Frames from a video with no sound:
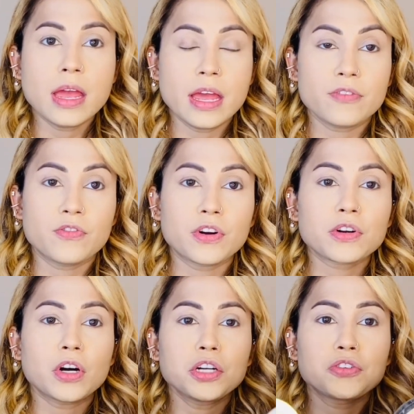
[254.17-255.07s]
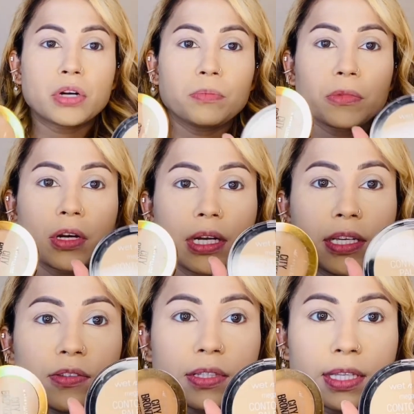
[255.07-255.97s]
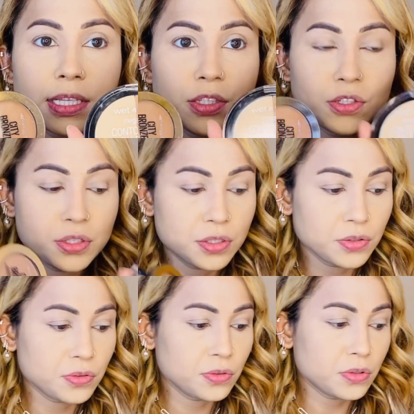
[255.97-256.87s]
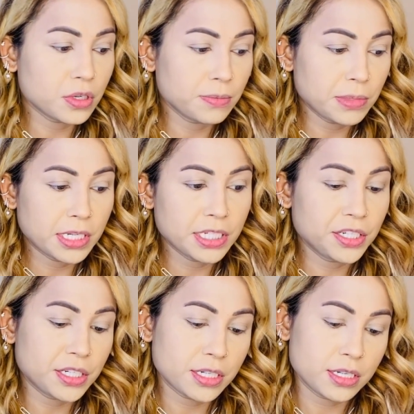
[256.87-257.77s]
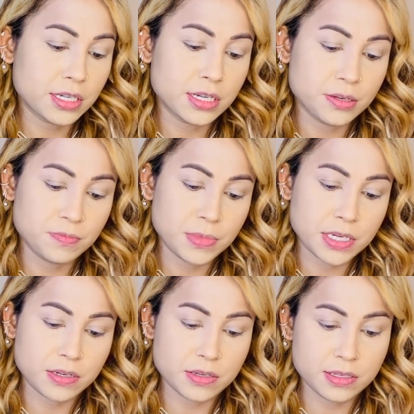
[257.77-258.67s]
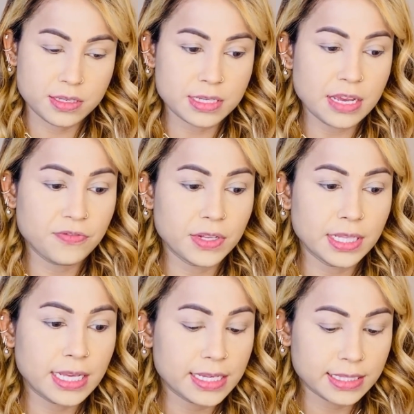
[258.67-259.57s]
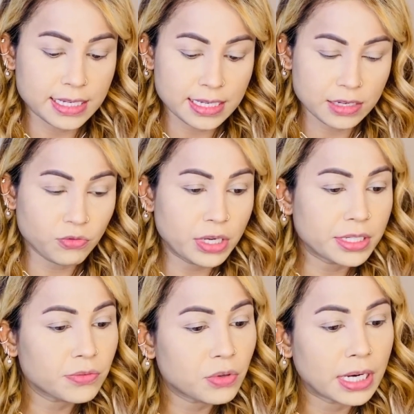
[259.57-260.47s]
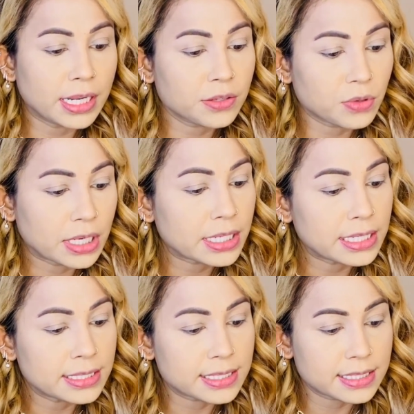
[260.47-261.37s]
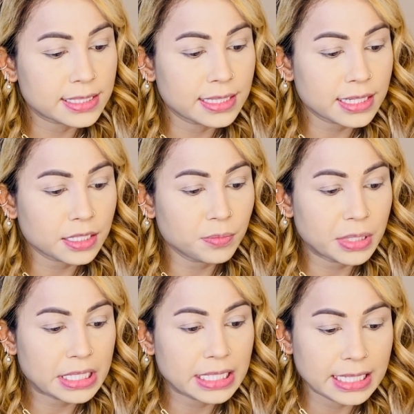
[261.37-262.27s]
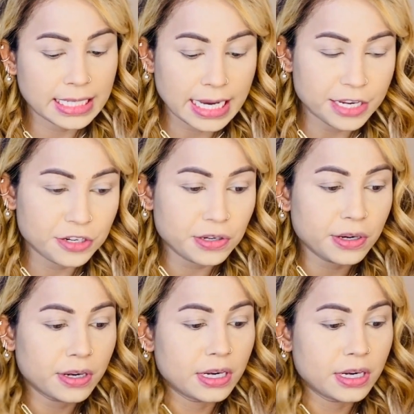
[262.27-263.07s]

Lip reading: And for contour I'm gonna use this two combination because I feel like the Wet n Wild one, it's a little bit lighter,